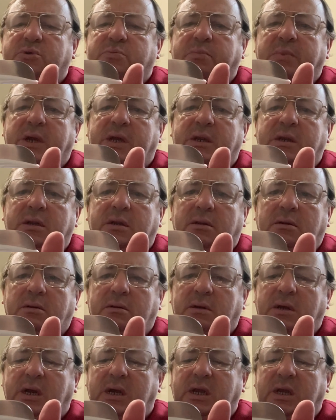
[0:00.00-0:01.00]
bending.
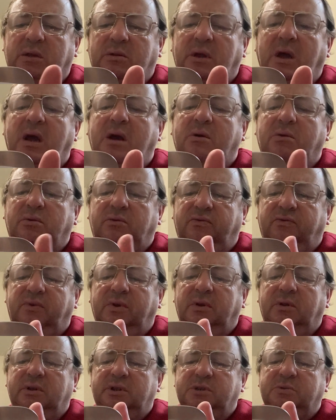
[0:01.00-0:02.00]
I could
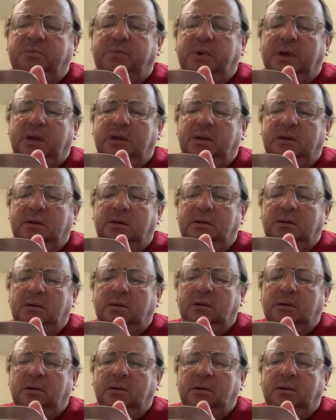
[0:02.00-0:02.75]
feel it's bending.